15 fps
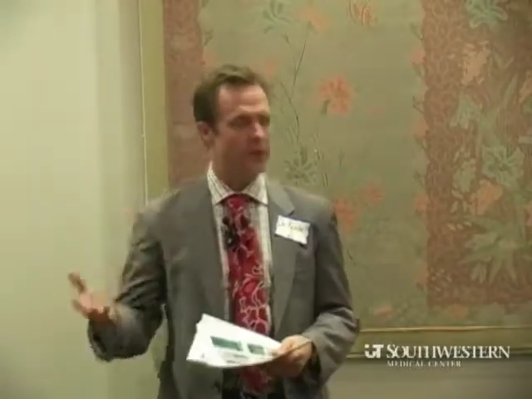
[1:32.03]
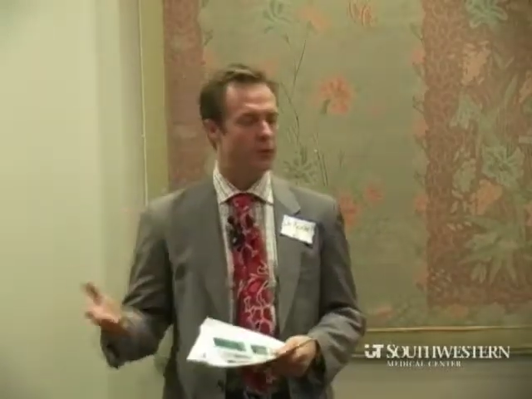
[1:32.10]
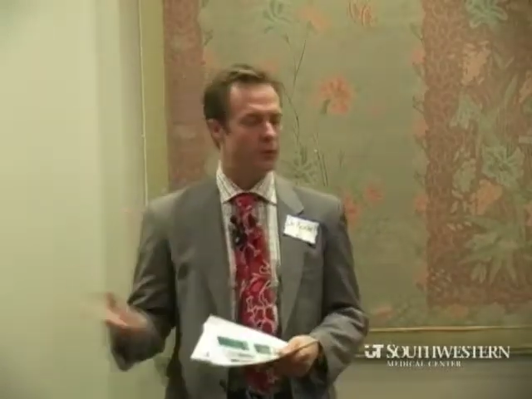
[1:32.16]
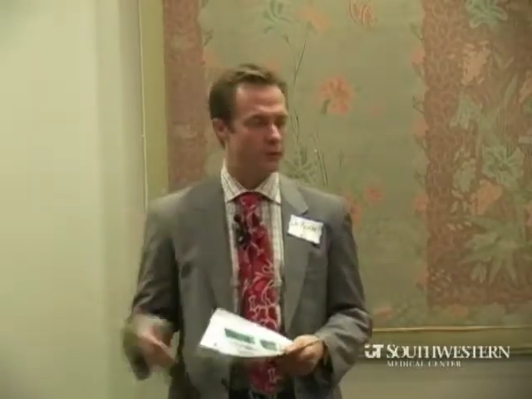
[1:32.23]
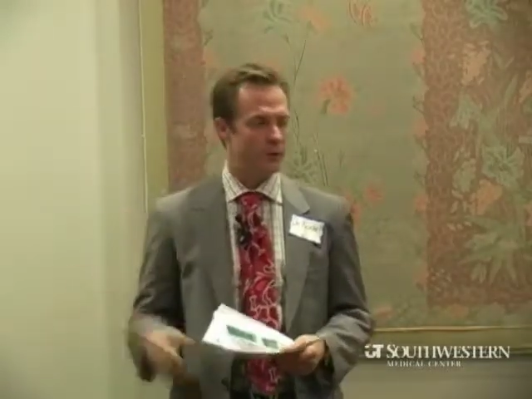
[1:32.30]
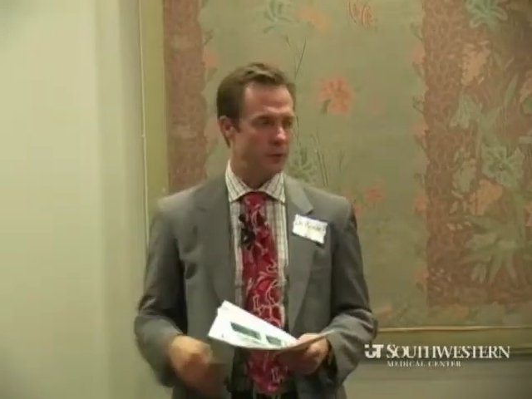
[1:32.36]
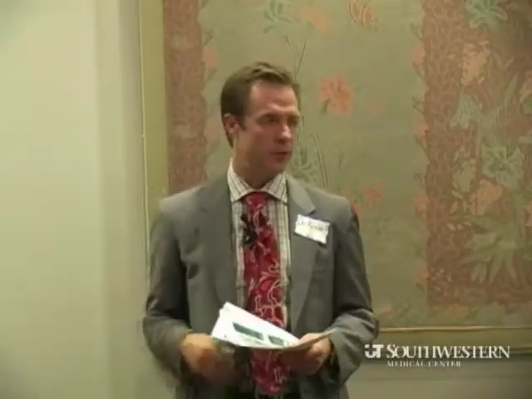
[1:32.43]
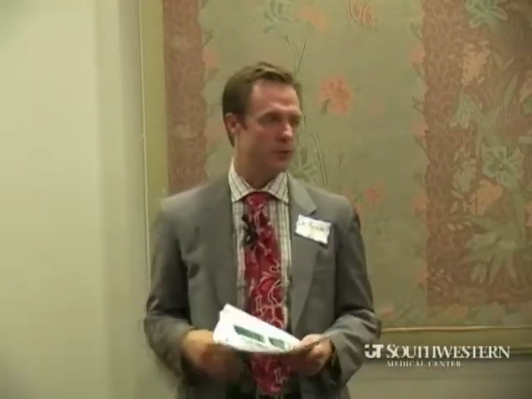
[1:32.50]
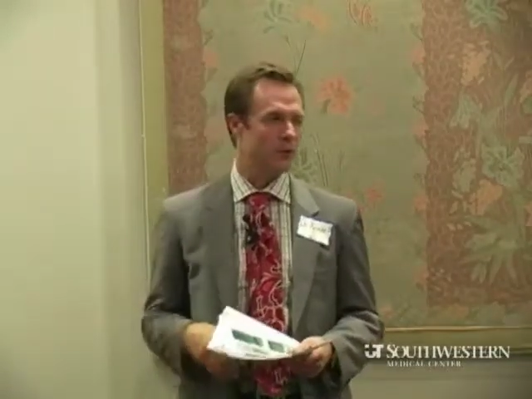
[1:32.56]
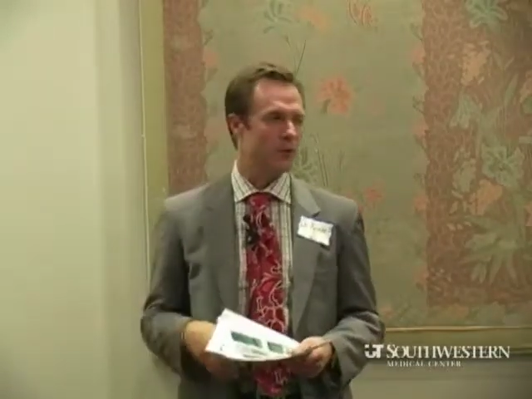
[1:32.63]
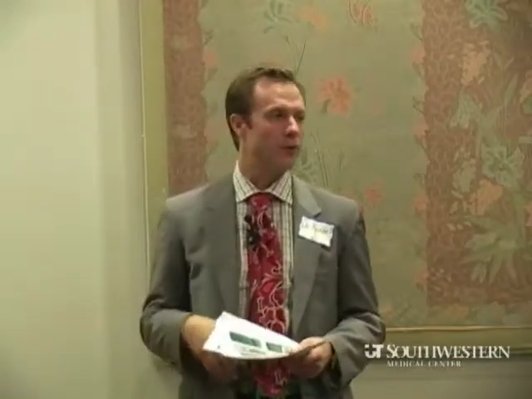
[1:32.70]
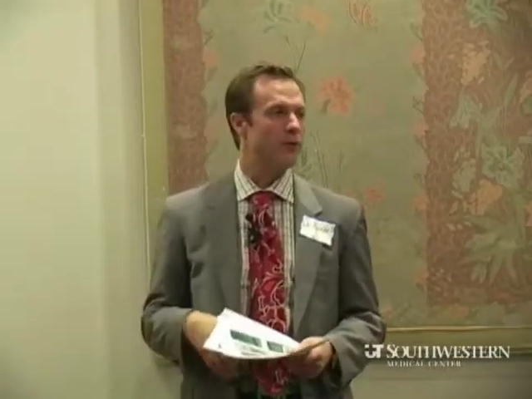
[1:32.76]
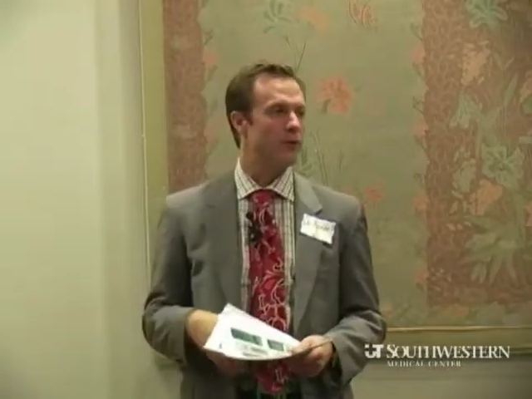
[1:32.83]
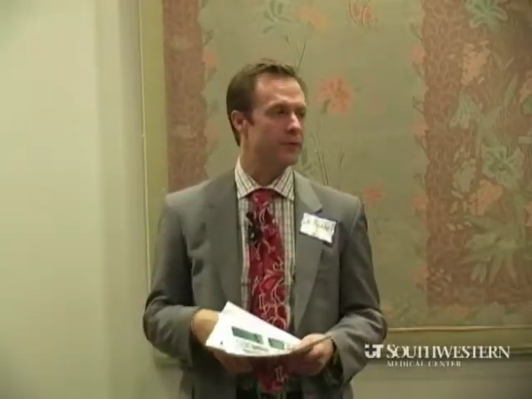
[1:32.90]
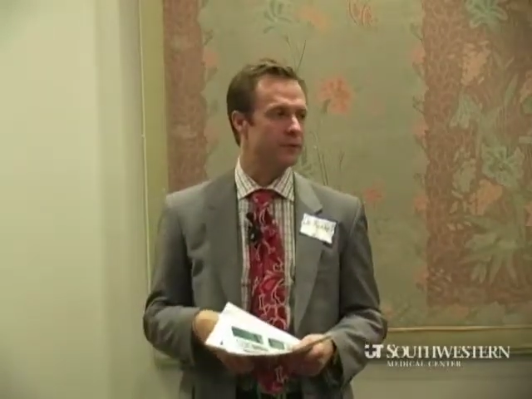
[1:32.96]
when you
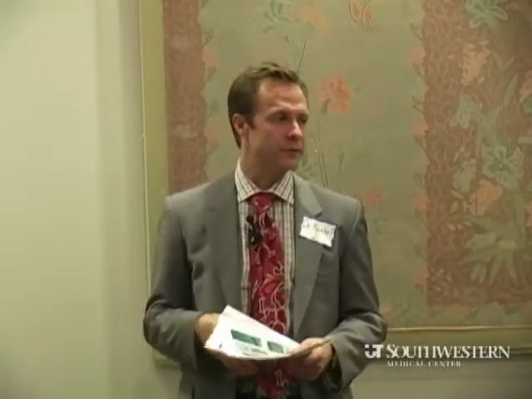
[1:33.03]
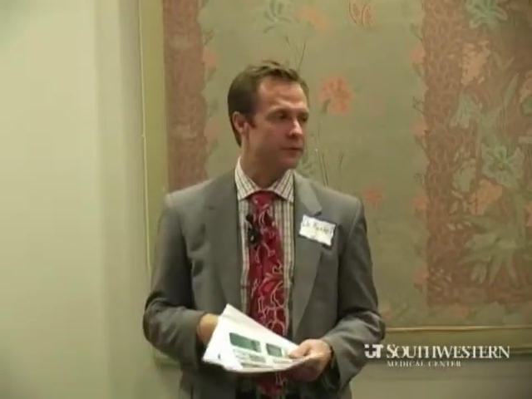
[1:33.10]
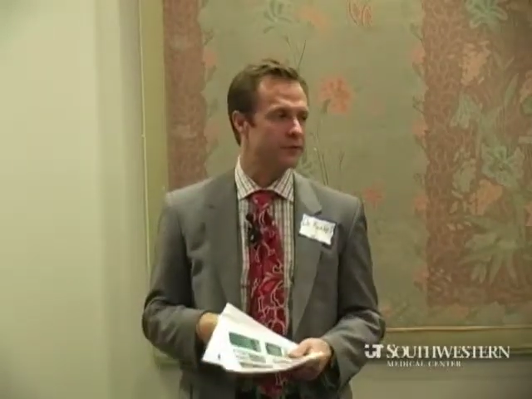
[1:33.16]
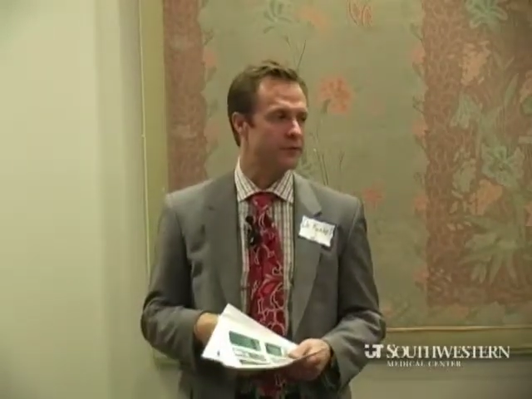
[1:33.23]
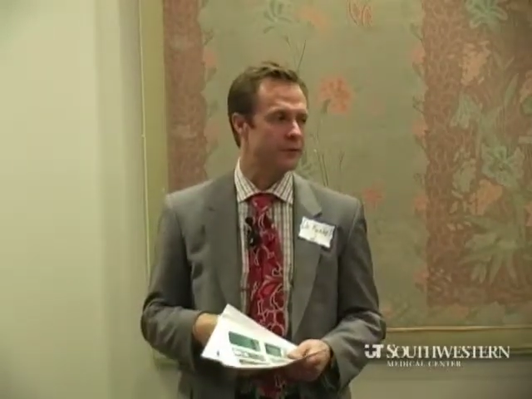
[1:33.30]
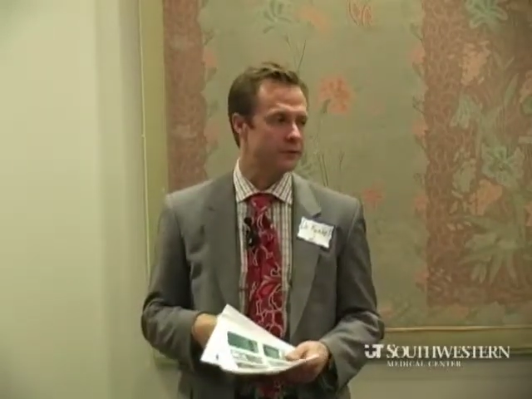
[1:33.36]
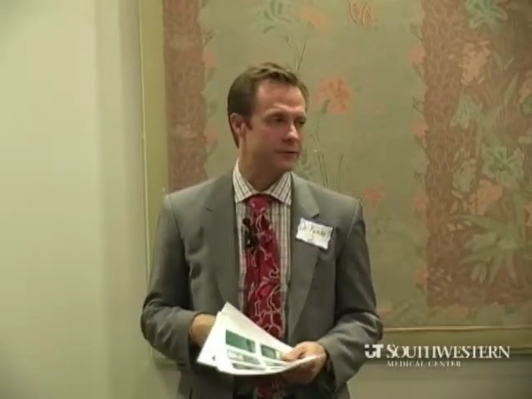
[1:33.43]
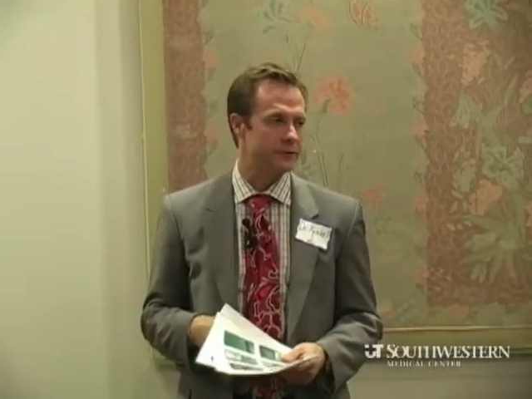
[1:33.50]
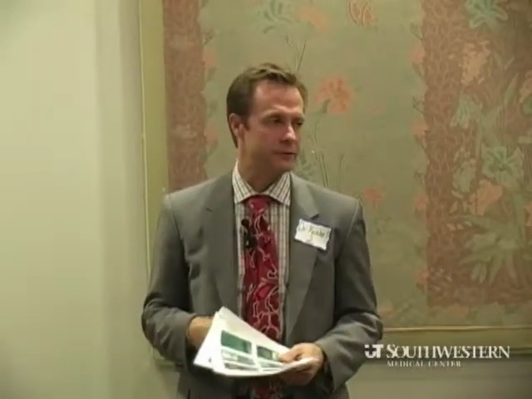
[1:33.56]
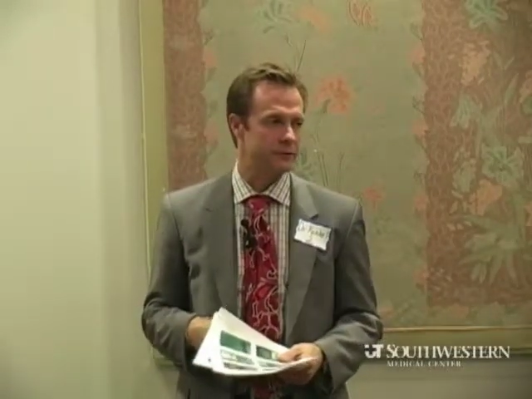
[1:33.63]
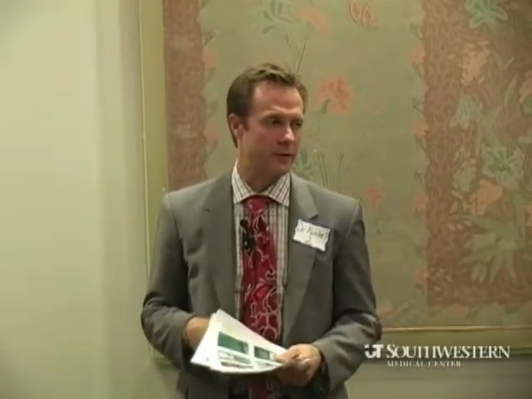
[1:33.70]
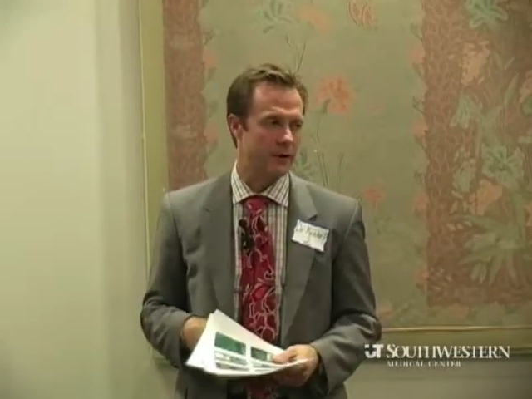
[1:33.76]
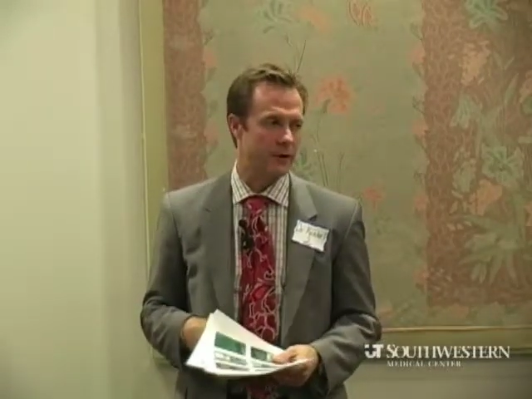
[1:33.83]
undergo this